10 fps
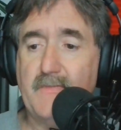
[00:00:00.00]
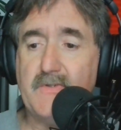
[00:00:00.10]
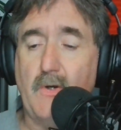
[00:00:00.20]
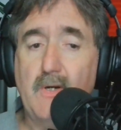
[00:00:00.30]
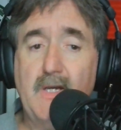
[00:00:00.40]

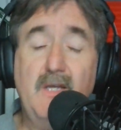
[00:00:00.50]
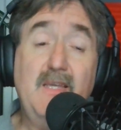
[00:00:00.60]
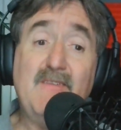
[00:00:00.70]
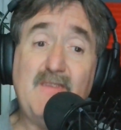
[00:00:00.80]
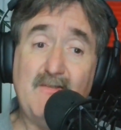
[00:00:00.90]
So
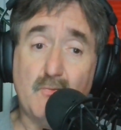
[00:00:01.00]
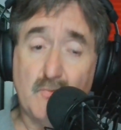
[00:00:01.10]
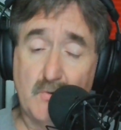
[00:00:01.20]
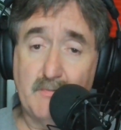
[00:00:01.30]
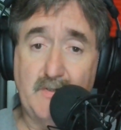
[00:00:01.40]
you have to have the
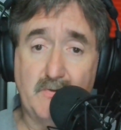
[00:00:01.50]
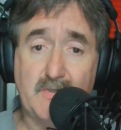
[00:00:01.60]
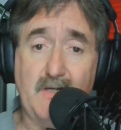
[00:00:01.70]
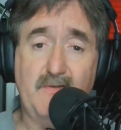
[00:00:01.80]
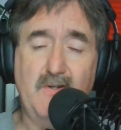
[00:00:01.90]
room to do
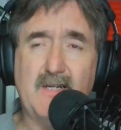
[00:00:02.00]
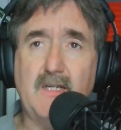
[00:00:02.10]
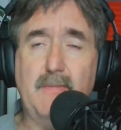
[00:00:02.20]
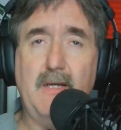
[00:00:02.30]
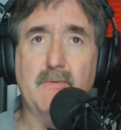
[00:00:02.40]
stuff. You're not
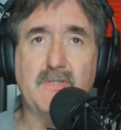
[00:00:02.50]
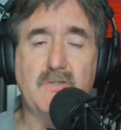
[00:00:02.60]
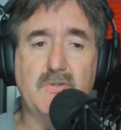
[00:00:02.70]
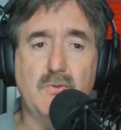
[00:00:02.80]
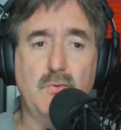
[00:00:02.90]
going to be able
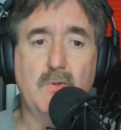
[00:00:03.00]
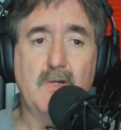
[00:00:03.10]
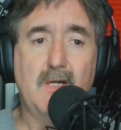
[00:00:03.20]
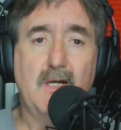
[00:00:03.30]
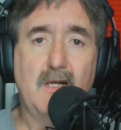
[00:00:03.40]
to do
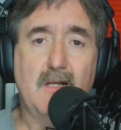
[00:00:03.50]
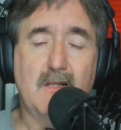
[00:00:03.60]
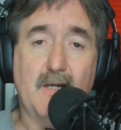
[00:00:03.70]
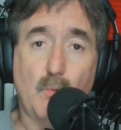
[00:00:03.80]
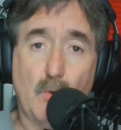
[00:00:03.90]

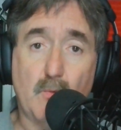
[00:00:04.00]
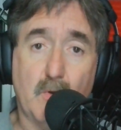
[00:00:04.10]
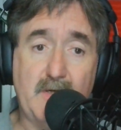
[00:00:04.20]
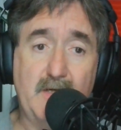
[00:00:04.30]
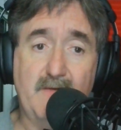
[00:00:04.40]
like
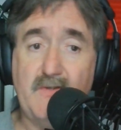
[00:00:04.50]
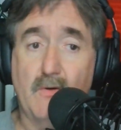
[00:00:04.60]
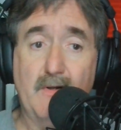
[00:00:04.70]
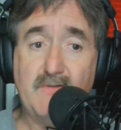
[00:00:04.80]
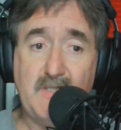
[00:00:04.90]
woodworking if you
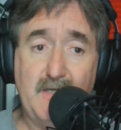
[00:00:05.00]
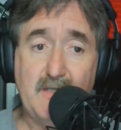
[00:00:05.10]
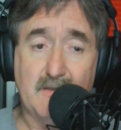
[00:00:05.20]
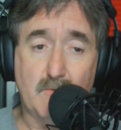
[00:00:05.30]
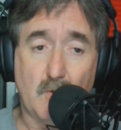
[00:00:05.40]
don't have a
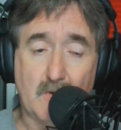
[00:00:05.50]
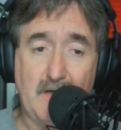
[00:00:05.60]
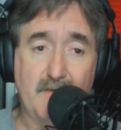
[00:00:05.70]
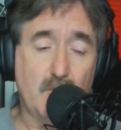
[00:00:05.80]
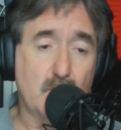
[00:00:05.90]
shed to work
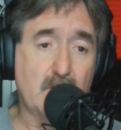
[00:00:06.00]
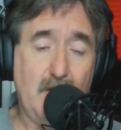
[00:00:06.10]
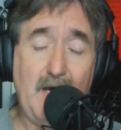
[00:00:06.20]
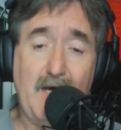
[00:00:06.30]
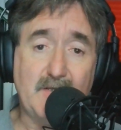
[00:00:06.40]
out of or a
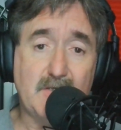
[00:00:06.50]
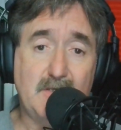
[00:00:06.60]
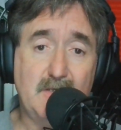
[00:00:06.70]
garage.